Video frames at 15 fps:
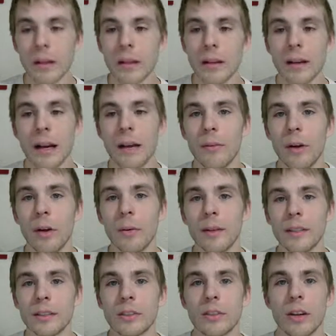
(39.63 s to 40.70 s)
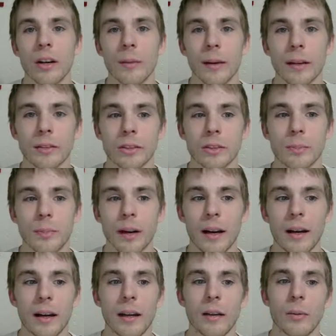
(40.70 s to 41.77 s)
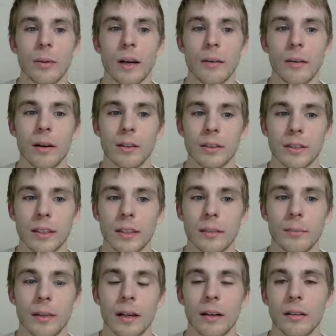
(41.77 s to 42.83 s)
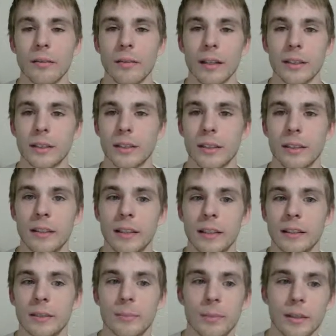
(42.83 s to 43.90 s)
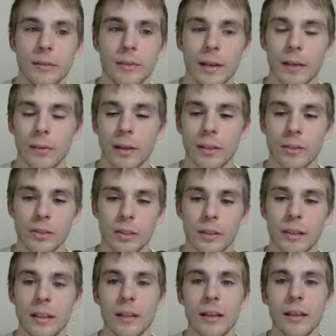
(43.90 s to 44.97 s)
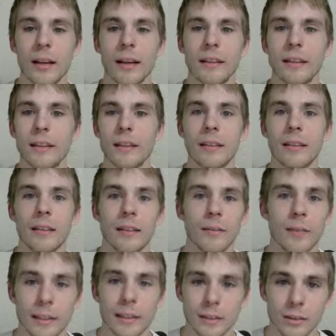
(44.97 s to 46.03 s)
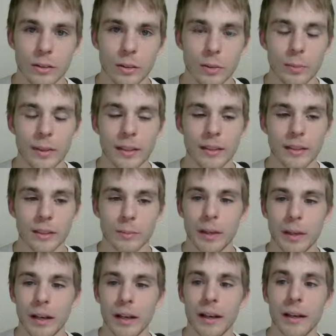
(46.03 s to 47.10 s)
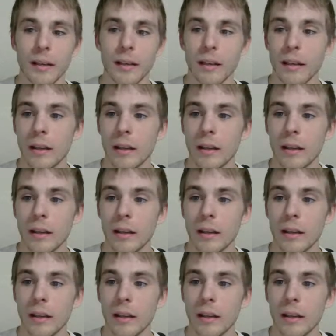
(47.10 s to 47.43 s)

I've always thought about SPY whenever I was thinking about investing in the S&P 500. I did invest a little bit in the SPY.